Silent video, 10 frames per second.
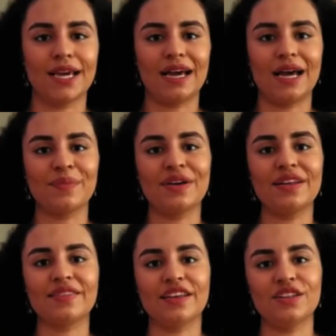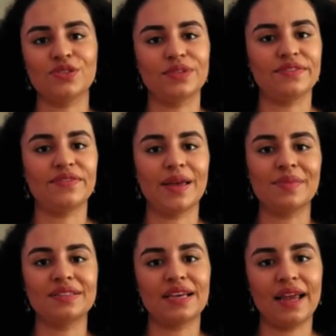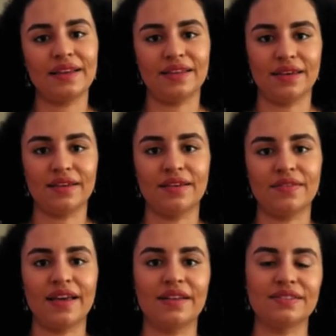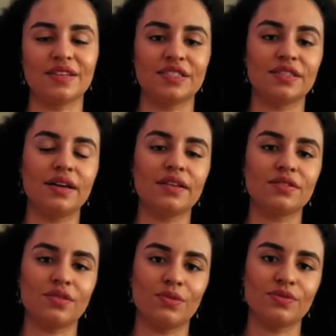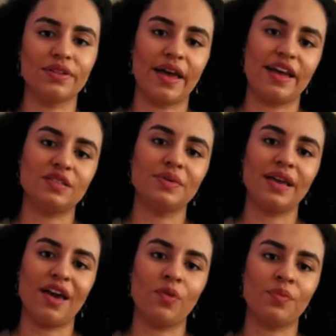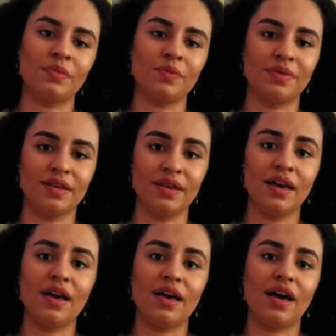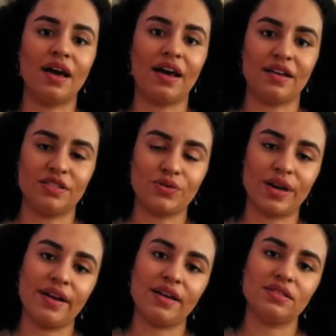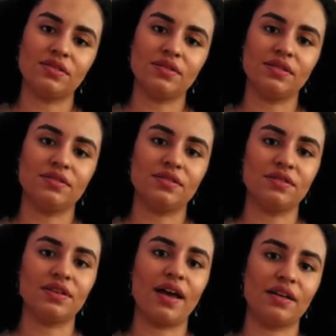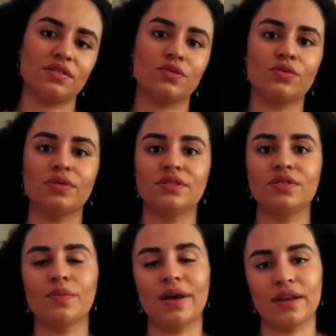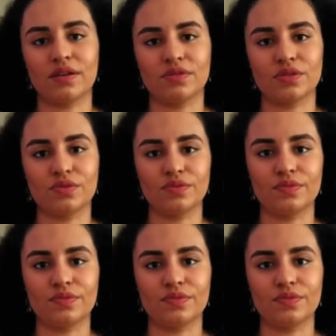I'm going to teach you the Feynman technique, that is a study tool that has been helping me be a straight A student since high school until medical school.